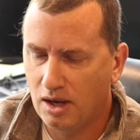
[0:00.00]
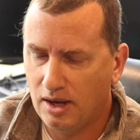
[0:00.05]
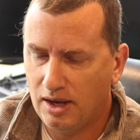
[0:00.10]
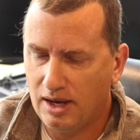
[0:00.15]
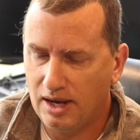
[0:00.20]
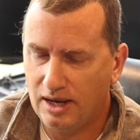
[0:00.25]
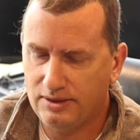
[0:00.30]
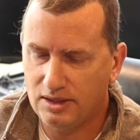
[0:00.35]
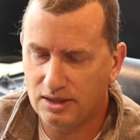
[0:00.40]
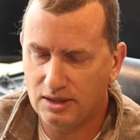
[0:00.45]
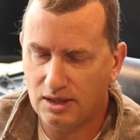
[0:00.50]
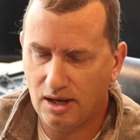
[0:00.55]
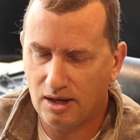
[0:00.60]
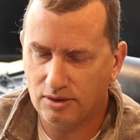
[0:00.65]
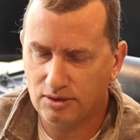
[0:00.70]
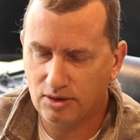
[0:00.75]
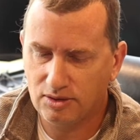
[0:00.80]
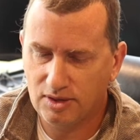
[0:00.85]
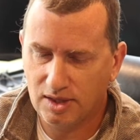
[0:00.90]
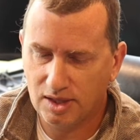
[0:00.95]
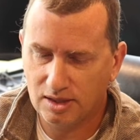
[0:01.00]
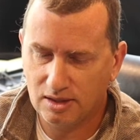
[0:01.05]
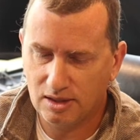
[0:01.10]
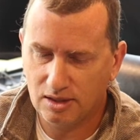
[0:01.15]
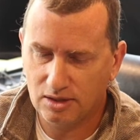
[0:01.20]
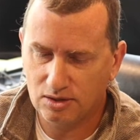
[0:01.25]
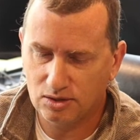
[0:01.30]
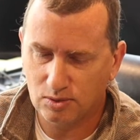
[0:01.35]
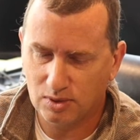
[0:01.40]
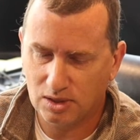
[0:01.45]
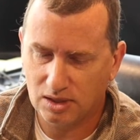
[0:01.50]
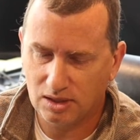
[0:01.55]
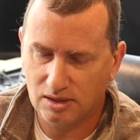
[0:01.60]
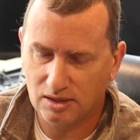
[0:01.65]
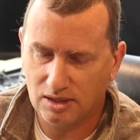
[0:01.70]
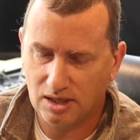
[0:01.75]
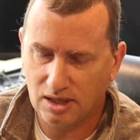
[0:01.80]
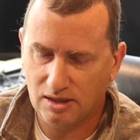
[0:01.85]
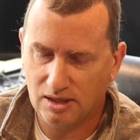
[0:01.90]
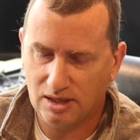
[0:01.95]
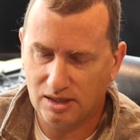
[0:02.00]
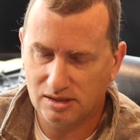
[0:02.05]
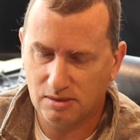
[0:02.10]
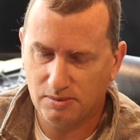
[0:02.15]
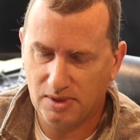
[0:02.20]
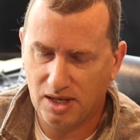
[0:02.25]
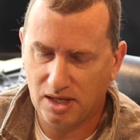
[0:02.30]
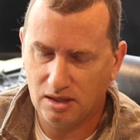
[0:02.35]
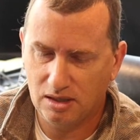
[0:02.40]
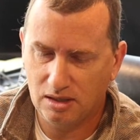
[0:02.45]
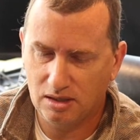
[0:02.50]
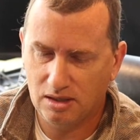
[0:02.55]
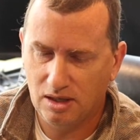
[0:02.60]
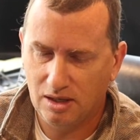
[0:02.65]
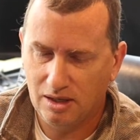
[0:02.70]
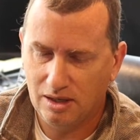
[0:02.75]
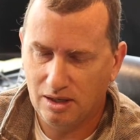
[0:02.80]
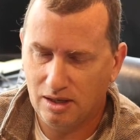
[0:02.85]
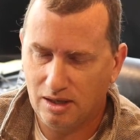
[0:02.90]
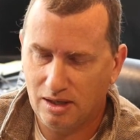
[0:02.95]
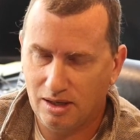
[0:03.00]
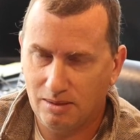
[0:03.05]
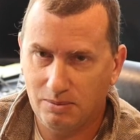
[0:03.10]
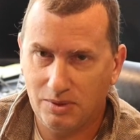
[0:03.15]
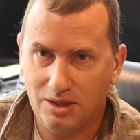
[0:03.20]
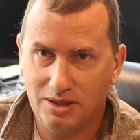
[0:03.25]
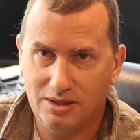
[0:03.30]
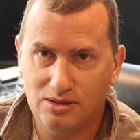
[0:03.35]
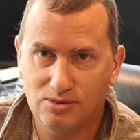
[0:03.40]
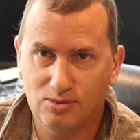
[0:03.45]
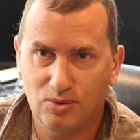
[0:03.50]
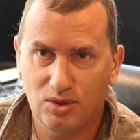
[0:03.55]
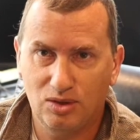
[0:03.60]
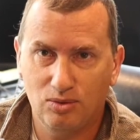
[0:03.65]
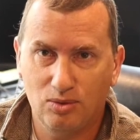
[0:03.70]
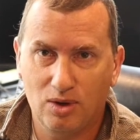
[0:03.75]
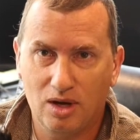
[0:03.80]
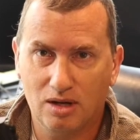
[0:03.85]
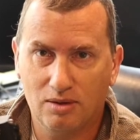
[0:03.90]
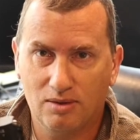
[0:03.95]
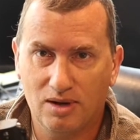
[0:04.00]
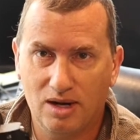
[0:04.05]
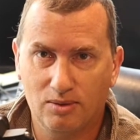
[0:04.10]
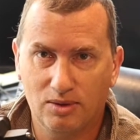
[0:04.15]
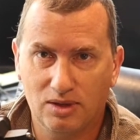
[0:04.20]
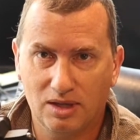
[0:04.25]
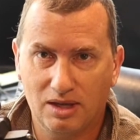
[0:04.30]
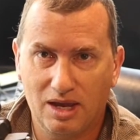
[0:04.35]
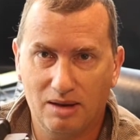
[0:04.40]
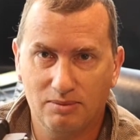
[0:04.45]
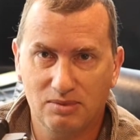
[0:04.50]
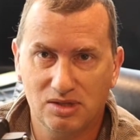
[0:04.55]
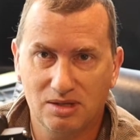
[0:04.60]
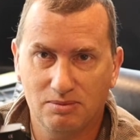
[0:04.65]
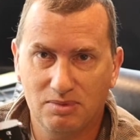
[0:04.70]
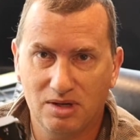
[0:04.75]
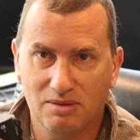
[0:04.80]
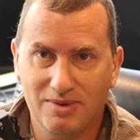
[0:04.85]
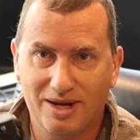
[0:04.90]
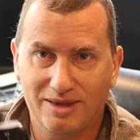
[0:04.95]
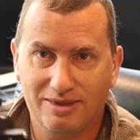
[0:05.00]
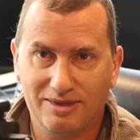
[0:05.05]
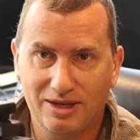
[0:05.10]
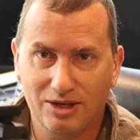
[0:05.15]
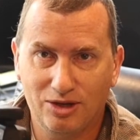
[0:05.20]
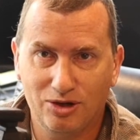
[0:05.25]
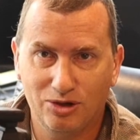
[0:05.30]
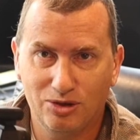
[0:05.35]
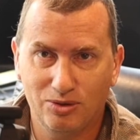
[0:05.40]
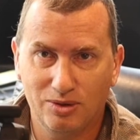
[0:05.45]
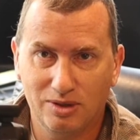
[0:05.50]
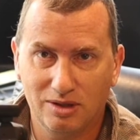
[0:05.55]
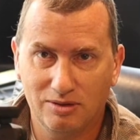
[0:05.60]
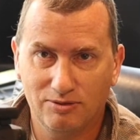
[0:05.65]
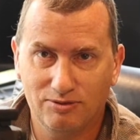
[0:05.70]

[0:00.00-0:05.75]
And then the other thing that is really kind of nice about it is when you walk around with a camera, somebody might think you're doing